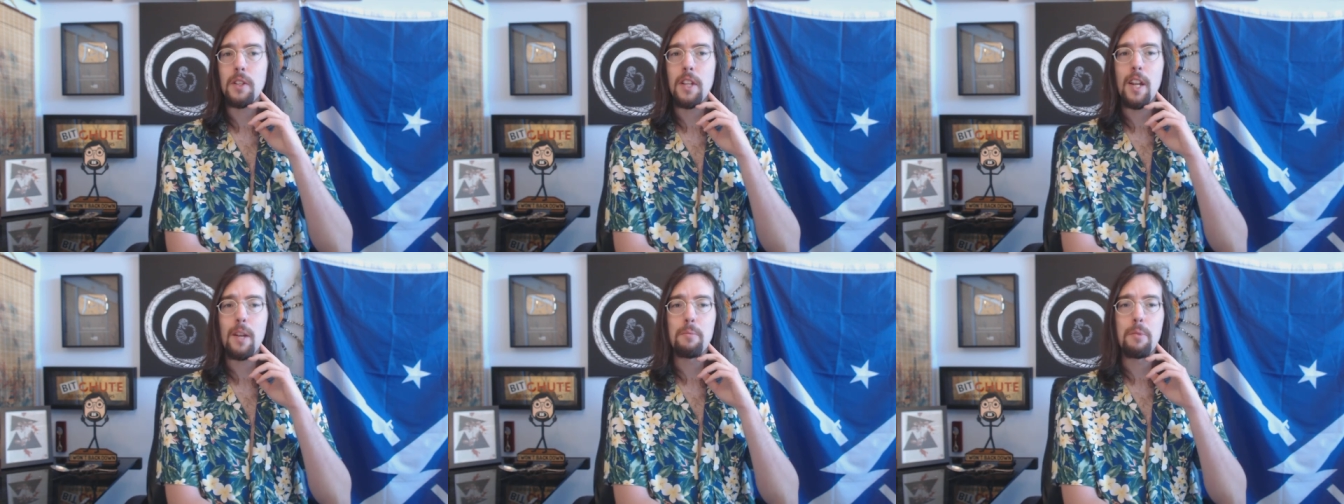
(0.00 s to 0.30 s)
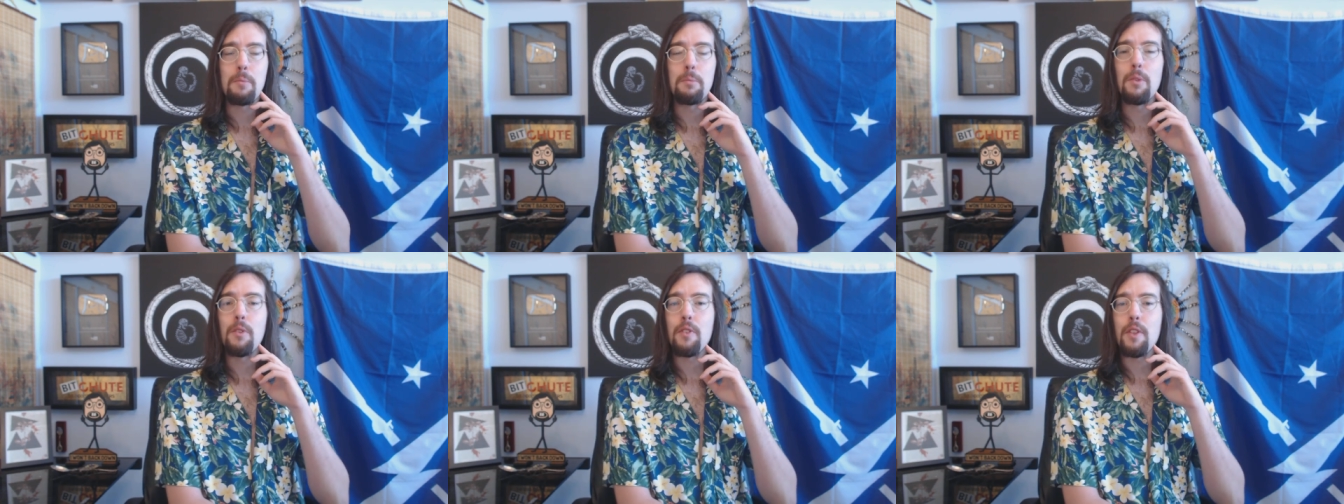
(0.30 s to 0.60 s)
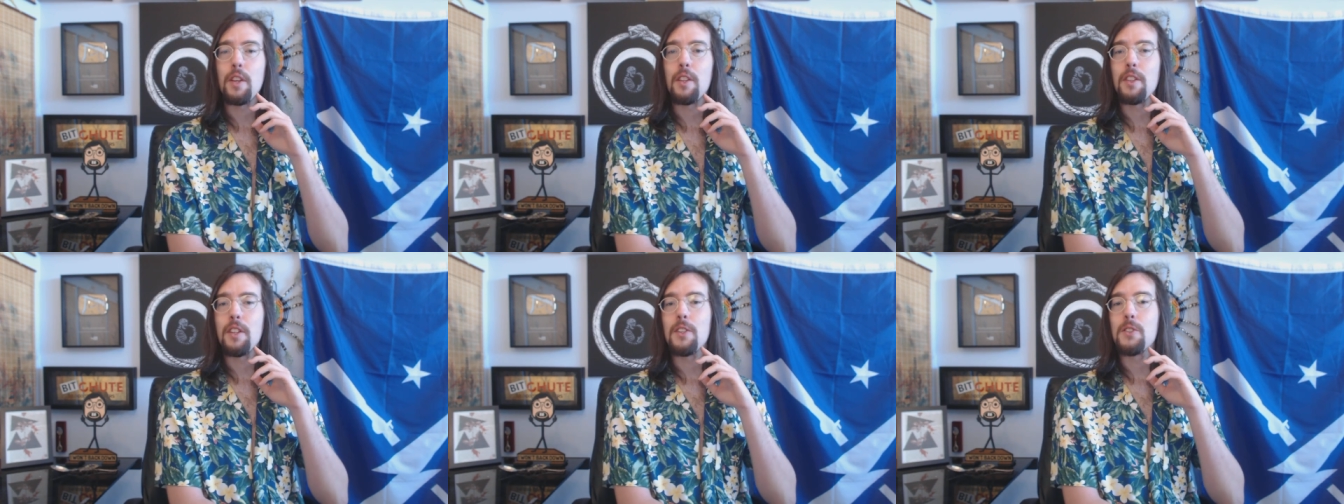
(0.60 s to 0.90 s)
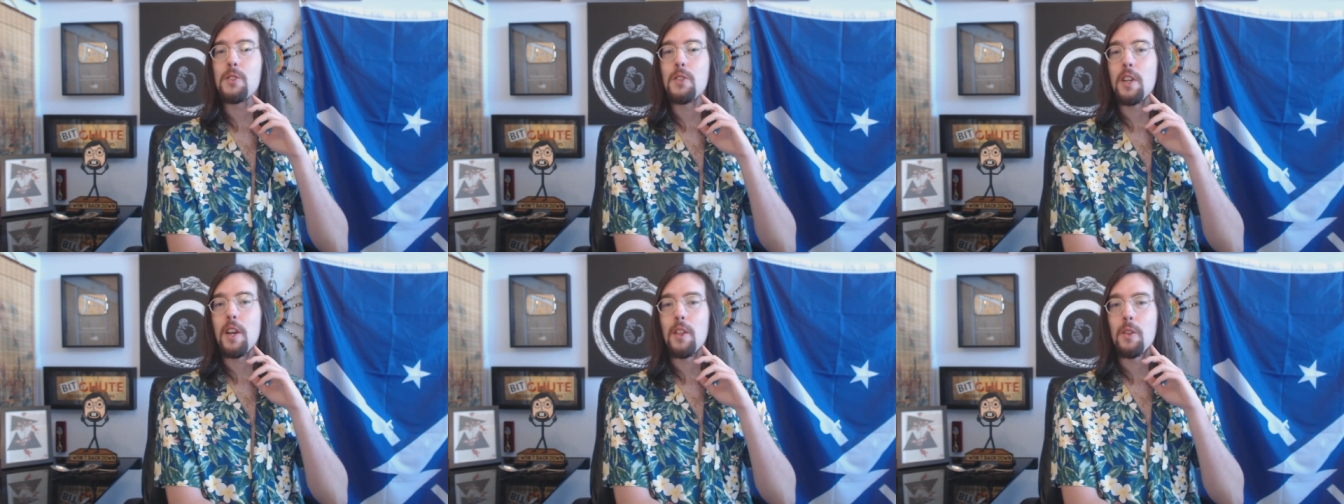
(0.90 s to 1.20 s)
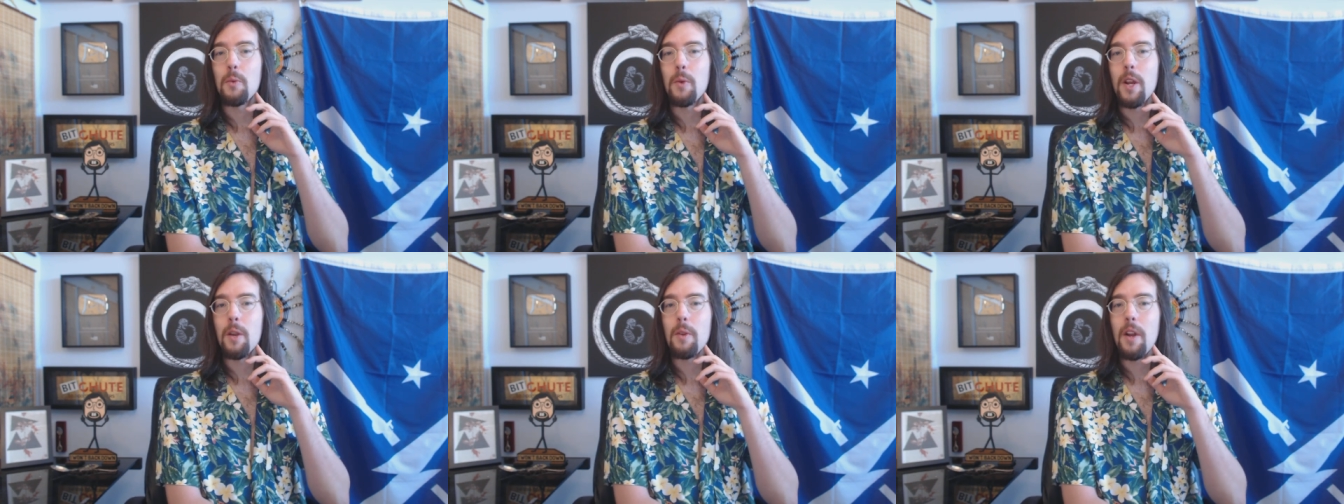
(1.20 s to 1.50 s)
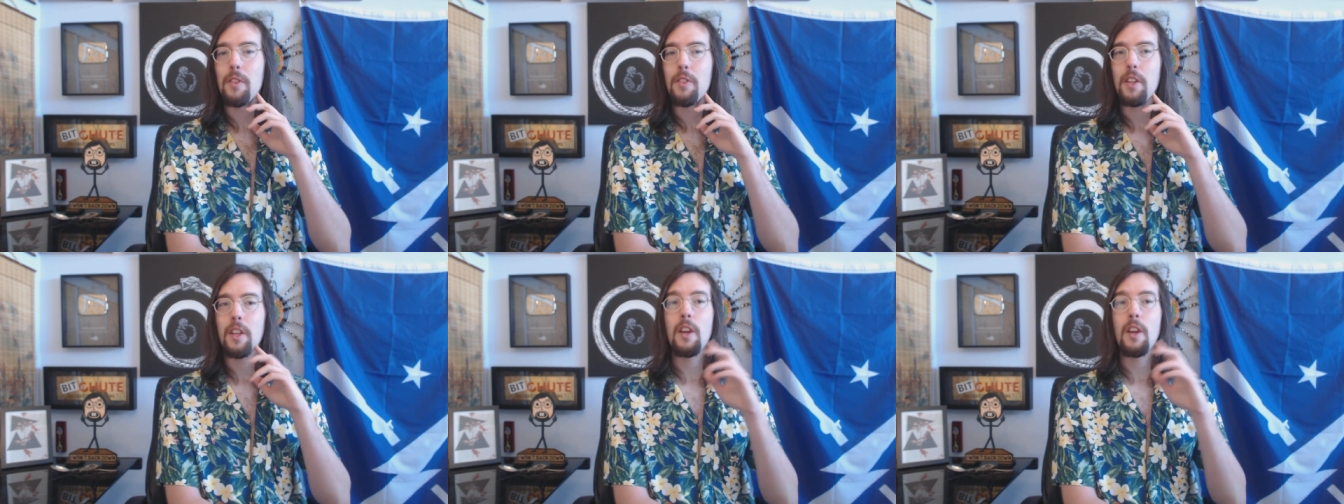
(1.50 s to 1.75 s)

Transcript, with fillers: A lot of people think that it's the other way around.